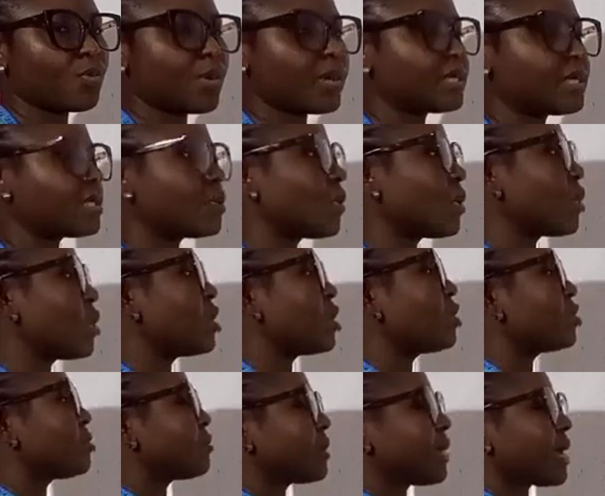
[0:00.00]
waist, we're going
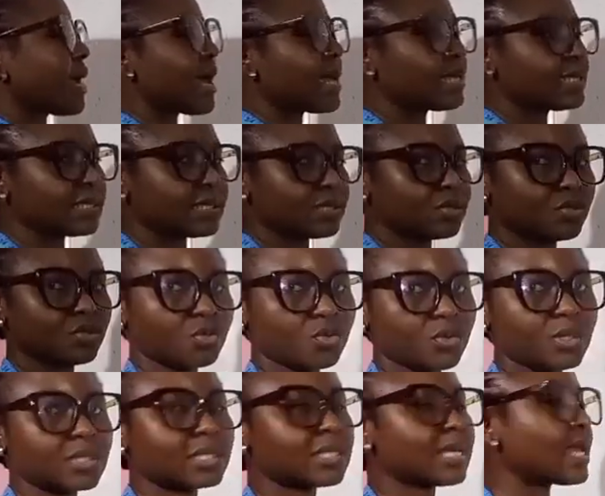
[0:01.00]
to be adding to it.